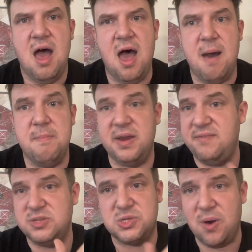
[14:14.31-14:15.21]
But
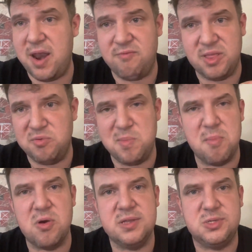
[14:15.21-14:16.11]
even so, I don't really
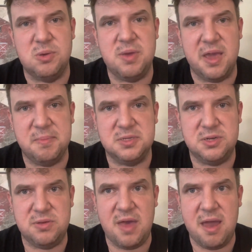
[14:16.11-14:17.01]
remember it. So being able to
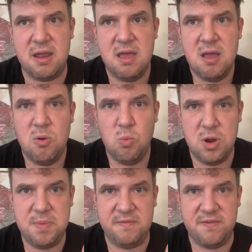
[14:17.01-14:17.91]
do that
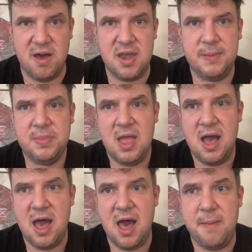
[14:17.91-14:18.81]
would be fun.
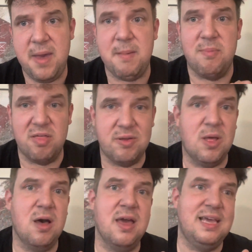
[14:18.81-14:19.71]
And my
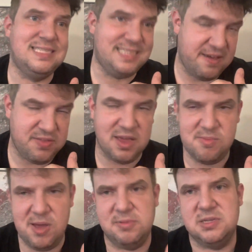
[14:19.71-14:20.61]
brother-in-law is definitely going
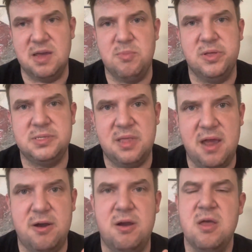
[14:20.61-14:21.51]
to be able to come with us
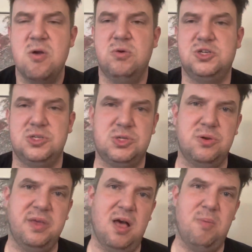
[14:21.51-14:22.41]
there, which should
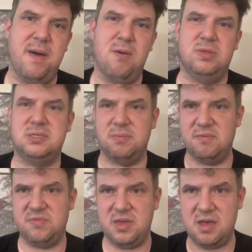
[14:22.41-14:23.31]
certainly help out with some
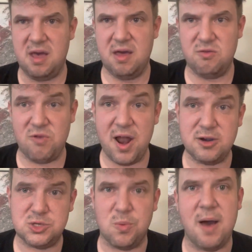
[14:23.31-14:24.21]
of the
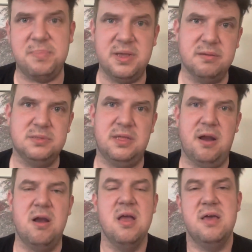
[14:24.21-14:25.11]
rider swap deals
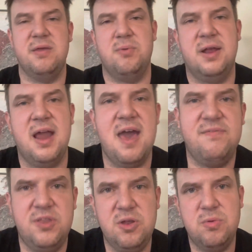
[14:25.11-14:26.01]
there that we're going to
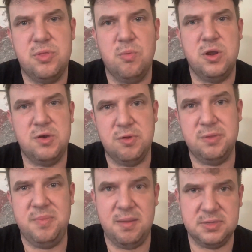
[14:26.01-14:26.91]
have to do with a
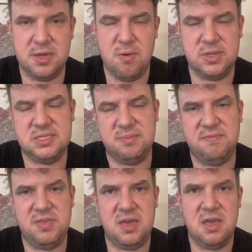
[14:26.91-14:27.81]
1-year-old and be able to go on some
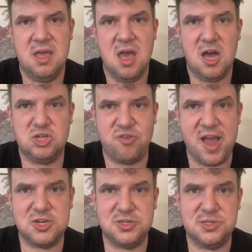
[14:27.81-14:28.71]
of the
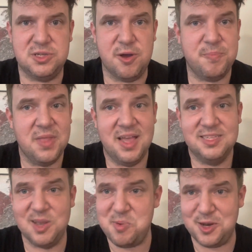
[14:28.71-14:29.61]
attraction. So
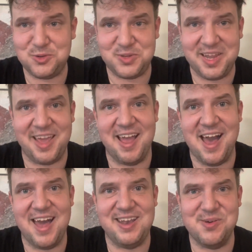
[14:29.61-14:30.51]
it's going to be interesting
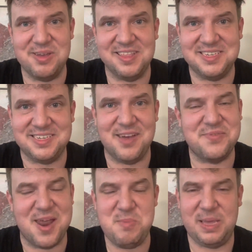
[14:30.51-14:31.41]
doing this
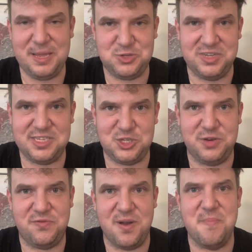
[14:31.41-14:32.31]
stuff, kind of making that
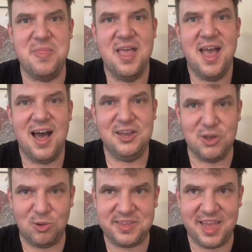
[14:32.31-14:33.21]
transition from
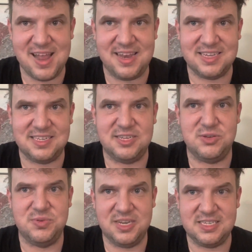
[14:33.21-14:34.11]
adulting at Disney
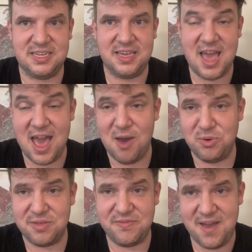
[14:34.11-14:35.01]
to Disney
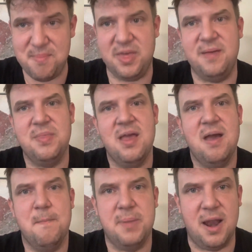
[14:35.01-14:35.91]
with a family,
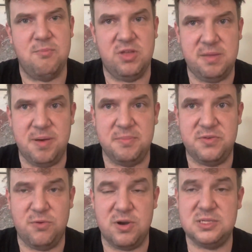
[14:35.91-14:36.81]
but I'm really pumped
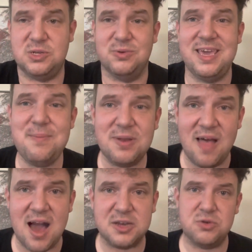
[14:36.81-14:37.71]
for it. So keep it
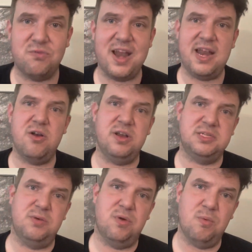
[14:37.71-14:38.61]
locked right here at
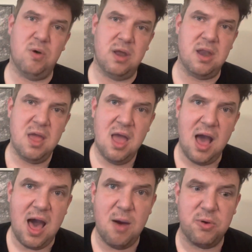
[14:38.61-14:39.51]
Disney 101.
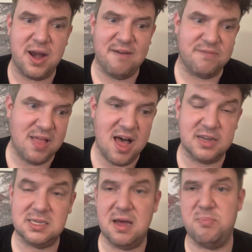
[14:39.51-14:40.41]
We're going to have
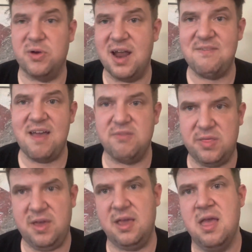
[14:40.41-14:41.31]
vlogs up. We're going to have
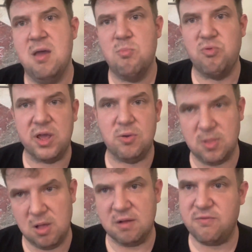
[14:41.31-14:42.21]
everything bring you
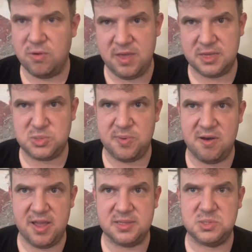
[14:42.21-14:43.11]
along for the
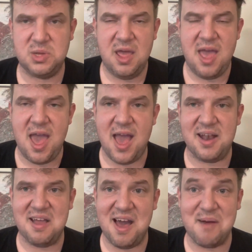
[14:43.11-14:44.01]
experience,
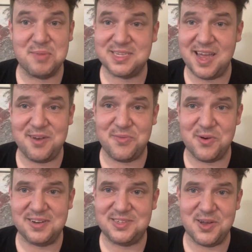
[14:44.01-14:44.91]
and I'm excited
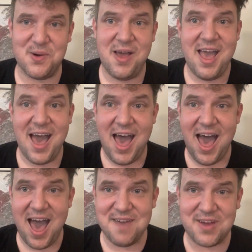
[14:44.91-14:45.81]
for it. So
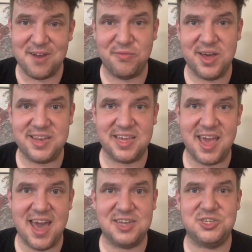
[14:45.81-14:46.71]
I've got a flight to
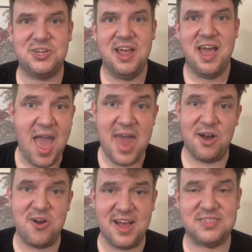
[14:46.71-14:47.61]
catch, and
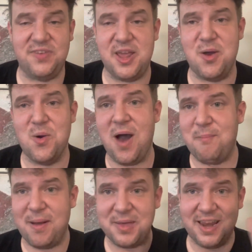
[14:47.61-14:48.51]
in our next video,
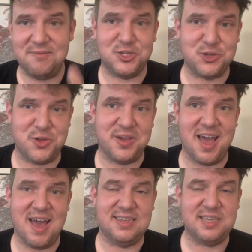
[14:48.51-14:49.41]
I'm probably going to even show you
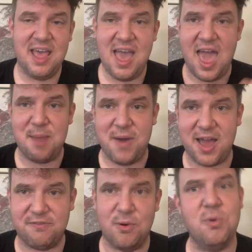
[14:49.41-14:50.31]
guys how to
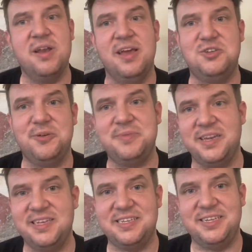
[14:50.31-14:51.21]
pack for a 1-day trip to
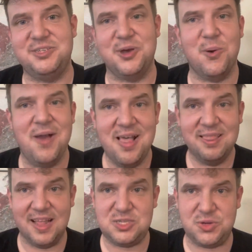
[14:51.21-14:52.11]
Disney. So
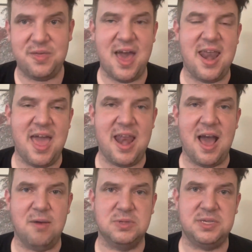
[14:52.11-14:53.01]
let's do that, and
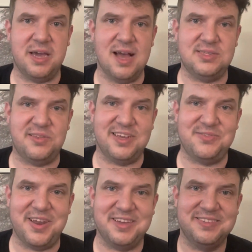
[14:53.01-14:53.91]
I will see you guys in the next
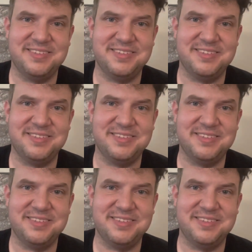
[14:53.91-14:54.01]
video.